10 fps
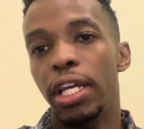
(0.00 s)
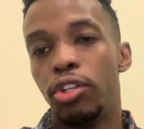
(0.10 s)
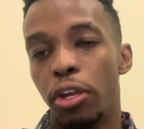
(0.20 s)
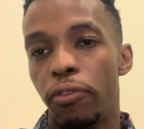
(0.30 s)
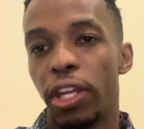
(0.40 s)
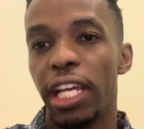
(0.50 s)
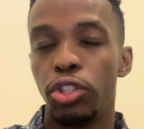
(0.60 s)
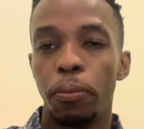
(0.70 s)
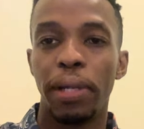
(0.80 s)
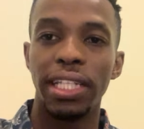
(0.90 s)
don't forget
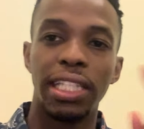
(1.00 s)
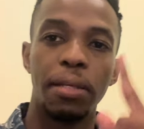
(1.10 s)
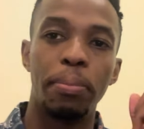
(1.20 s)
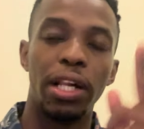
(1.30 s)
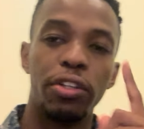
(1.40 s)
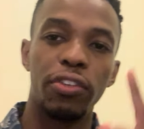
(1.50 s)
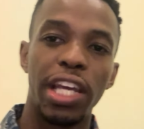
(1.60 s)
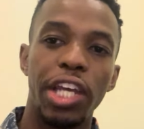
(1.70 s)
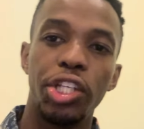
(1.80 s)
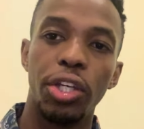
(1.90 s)
to press that bell
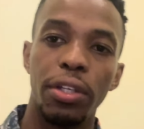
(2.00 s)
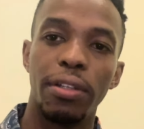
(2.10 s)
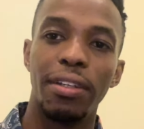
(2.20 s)
notification.